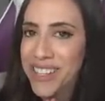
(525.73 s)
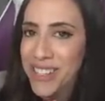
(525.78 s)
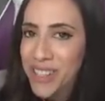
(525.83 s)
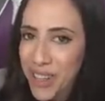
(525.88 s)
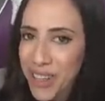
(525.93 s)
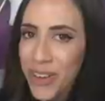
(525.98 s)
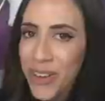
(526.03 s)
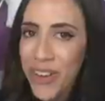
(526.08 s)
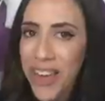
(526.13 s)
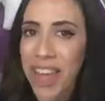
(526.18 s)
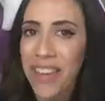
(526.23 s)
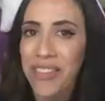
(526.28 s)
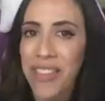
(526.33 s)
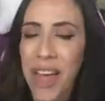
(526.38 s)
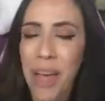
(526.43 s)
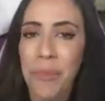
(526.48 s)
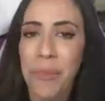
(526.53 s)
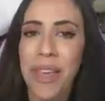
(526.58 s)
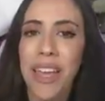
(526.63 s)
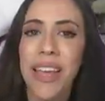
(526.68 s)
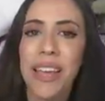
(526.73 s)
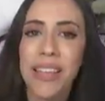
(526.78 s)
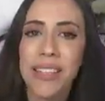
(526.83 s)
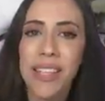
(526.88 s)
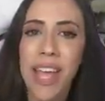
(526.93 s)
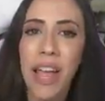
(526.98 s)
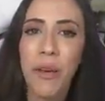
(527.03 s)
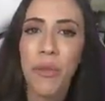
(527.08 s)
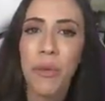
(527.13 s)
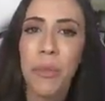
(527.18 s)
to get that because
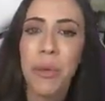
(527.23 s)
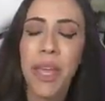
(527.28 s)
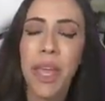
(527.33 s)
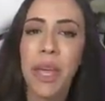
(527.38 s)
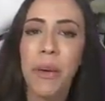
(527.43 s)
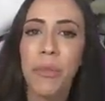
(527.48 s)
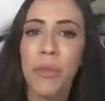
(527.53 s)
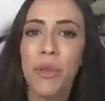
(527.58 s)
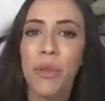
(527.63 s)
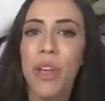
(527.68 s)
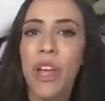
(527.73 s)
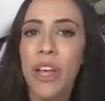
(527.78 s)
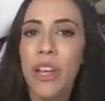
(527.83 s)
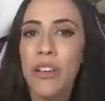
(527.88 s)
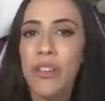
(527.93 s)
I will be able